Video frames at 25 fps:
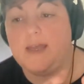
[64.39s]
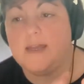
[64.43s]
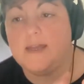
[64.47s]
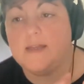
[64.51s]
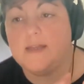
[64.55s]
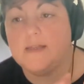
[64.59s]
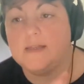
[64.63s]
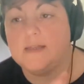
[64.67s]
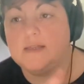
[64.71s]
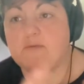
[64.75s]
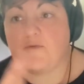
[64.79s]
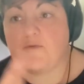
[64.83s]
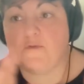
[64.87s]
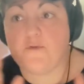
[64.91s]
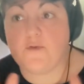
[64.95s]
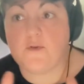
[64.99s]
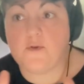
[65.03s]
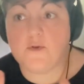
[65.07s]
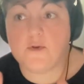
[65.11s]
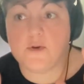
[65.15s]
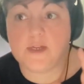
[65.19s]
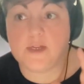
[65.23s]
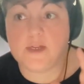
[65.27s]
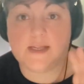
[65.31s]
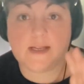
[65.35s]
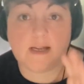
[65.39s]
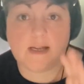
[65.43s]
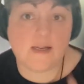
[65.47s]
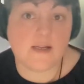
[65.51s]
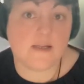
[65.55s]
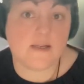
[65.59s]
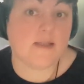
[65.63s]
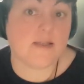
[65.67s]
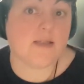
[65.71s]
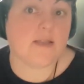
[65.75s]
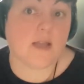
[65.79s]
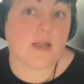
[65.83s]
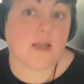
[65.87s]
And for
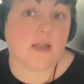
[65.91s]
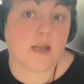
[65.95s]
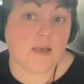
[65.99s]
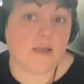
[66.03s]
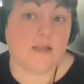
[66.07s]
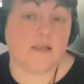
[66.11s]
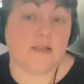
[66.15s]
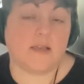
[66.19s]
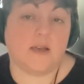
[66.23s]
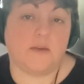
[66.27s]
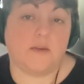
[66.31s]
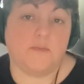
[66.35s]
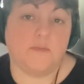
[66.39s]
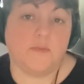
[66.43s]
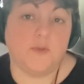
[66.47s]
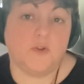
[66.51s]
Italian studies,